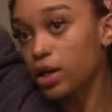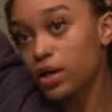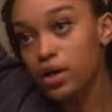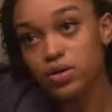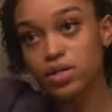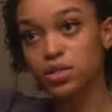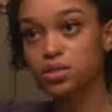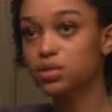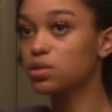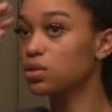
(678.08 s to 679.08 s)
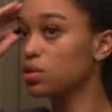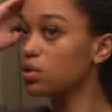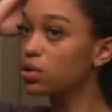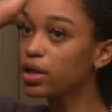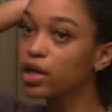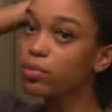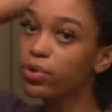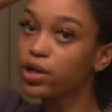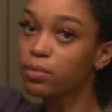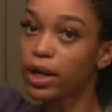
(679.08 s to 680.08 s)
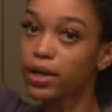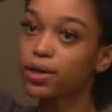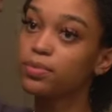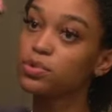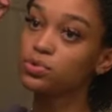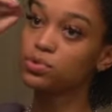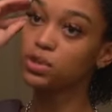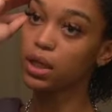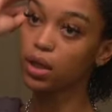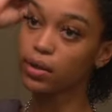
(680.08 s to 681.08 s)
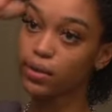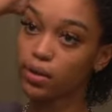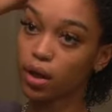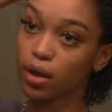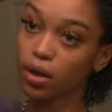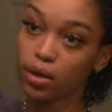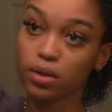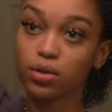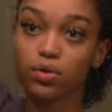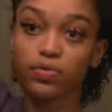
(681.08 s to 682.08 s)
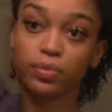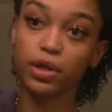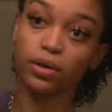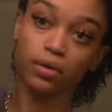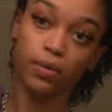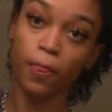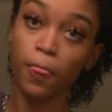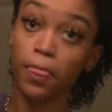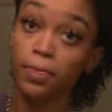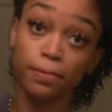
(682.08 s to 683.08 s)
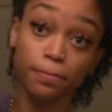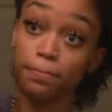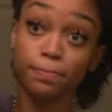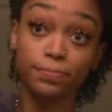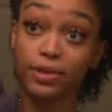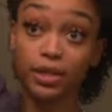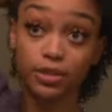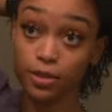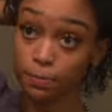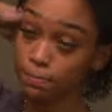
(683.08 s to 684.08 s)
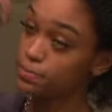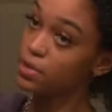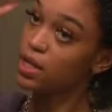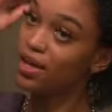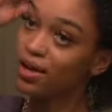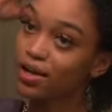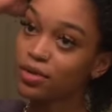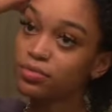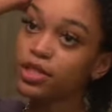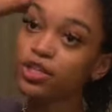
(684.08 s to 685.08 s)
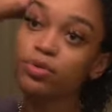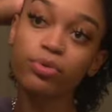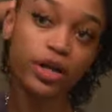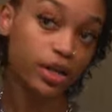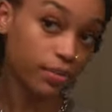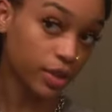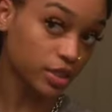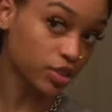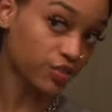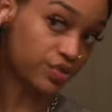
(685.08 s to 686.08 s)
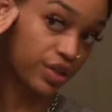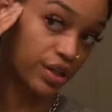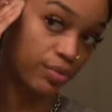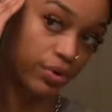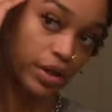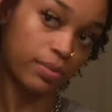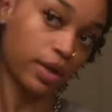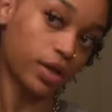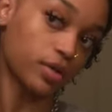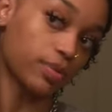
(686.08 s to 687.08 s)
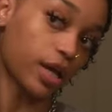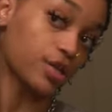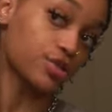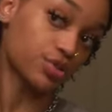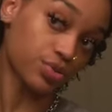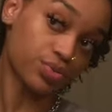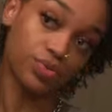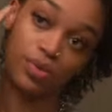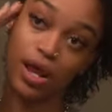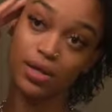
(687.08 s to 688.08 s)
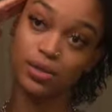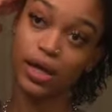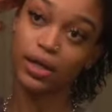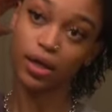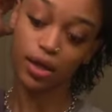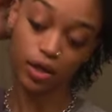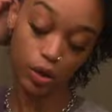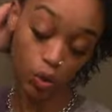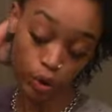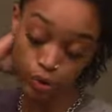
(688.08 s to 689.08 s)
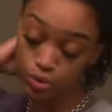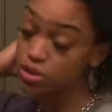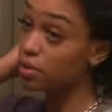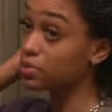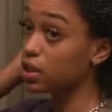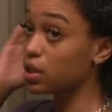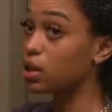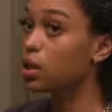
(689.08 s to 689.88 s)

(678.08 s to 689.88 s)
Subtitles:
hair out is to get it braided back up as soon as I can and go from there. That's it. Either braid it up myself or get it braided back up as soon as I can, or do something